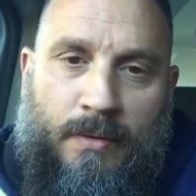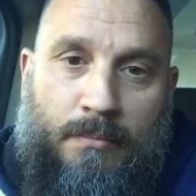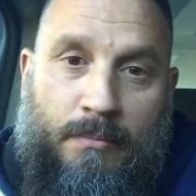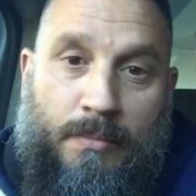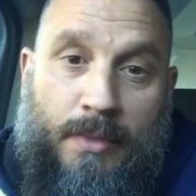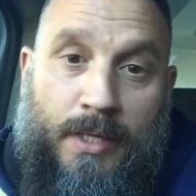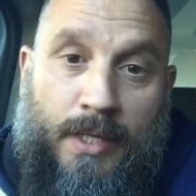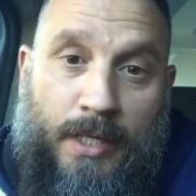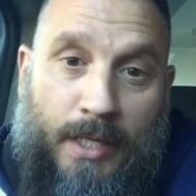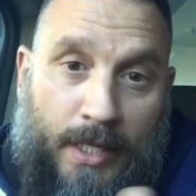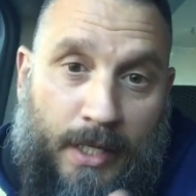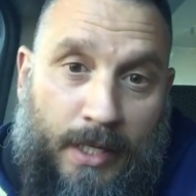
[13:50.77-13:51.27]

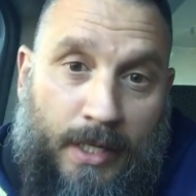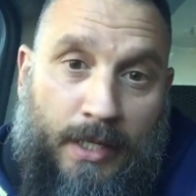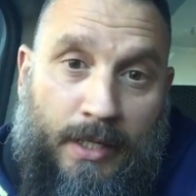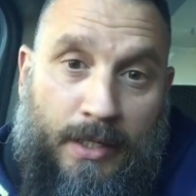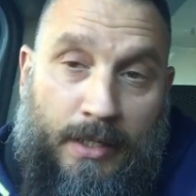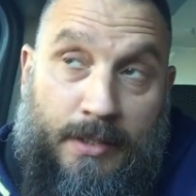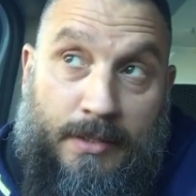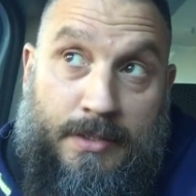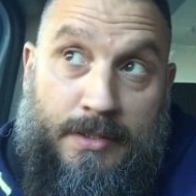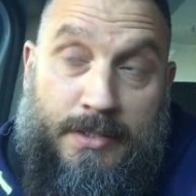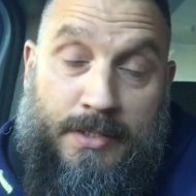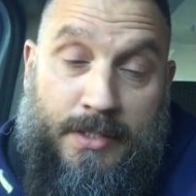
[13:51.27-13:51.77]
But
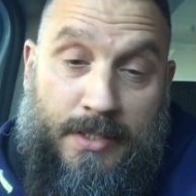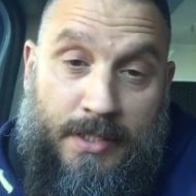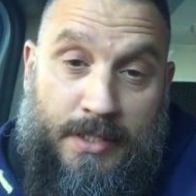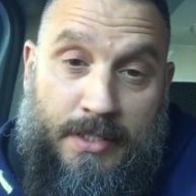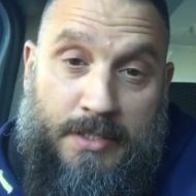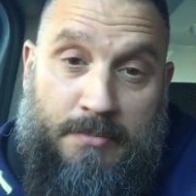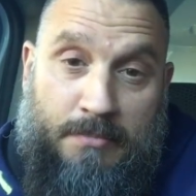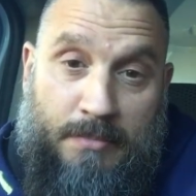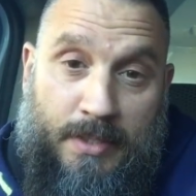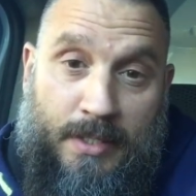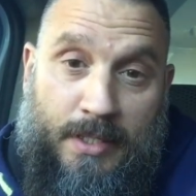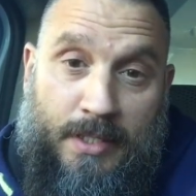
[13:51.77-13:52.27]
he
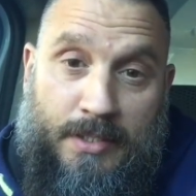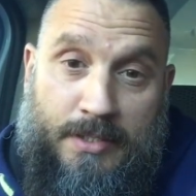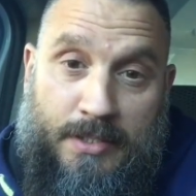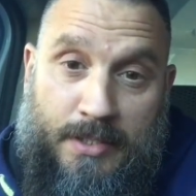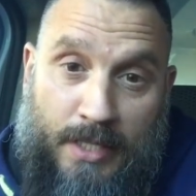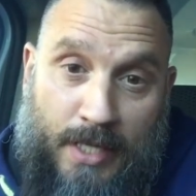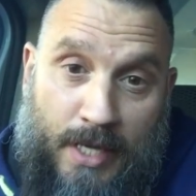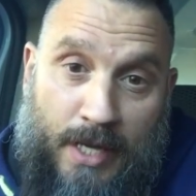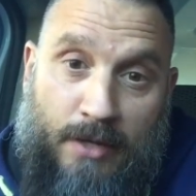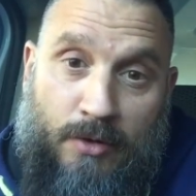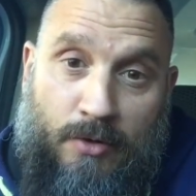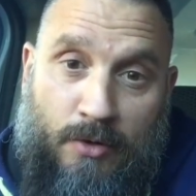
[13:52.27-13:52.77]
sees me as
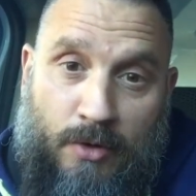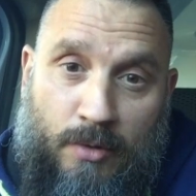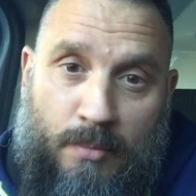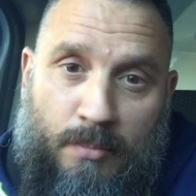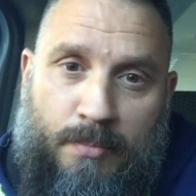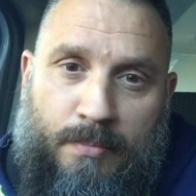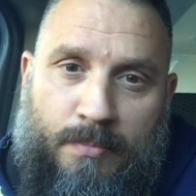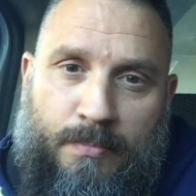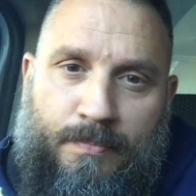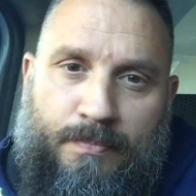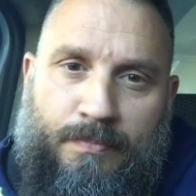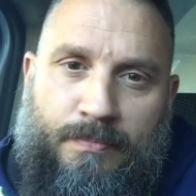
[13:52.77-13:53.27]
Yacob.
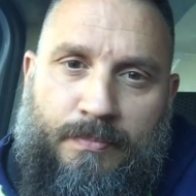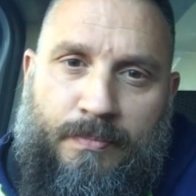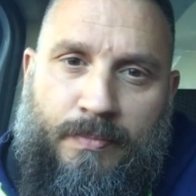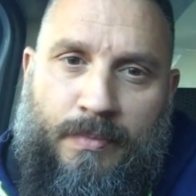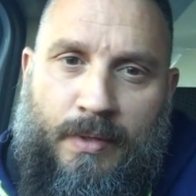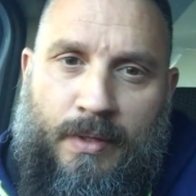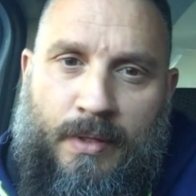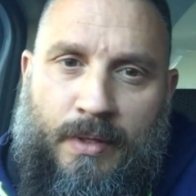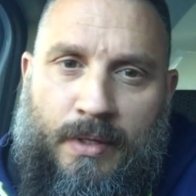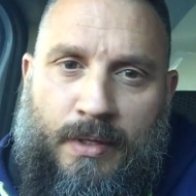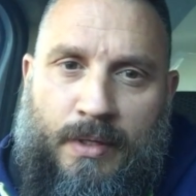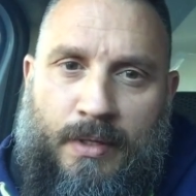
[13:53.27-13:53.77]

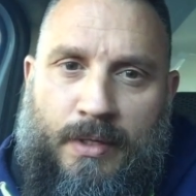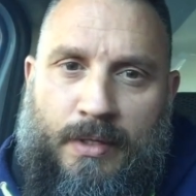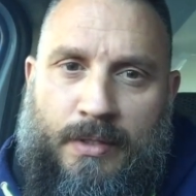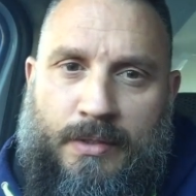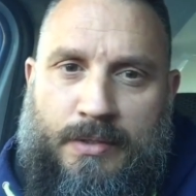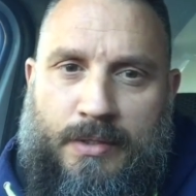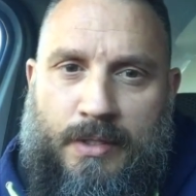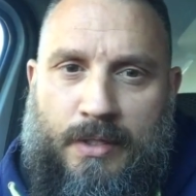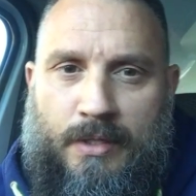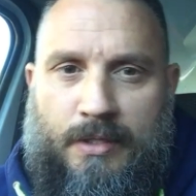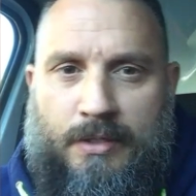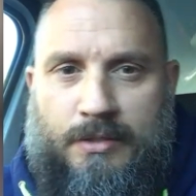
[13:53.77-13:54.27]

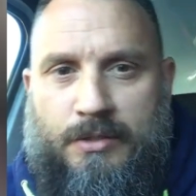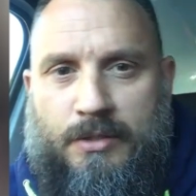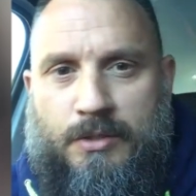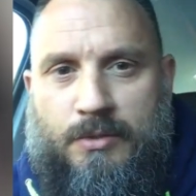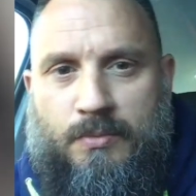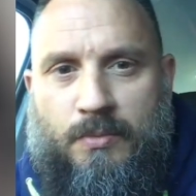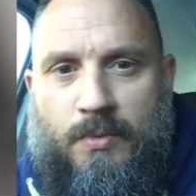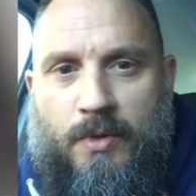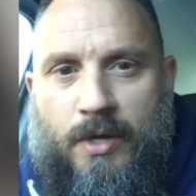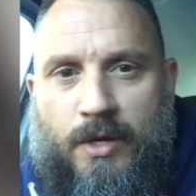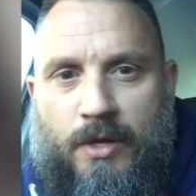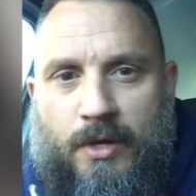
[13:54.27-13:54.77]
So this is
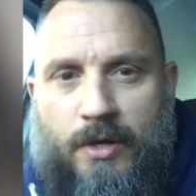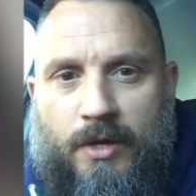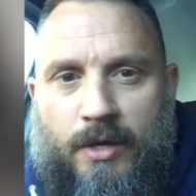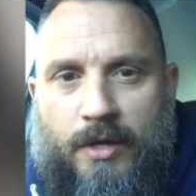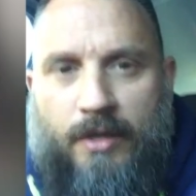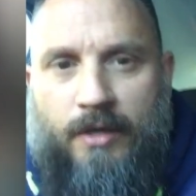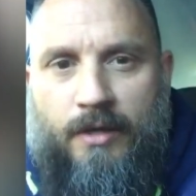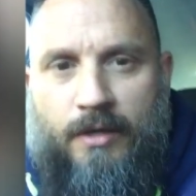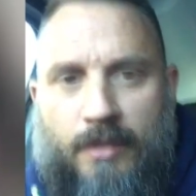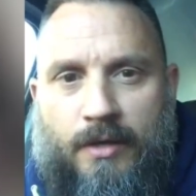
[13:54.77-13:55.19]
why